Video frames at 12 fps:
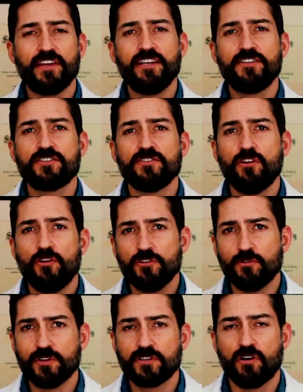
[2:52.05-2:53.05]
They just know
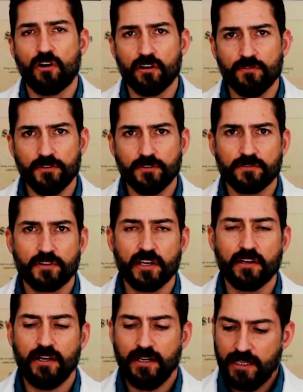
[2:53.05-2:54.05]
you went to Harvard,
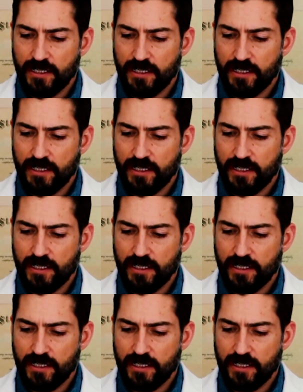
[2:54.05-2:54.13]
okay?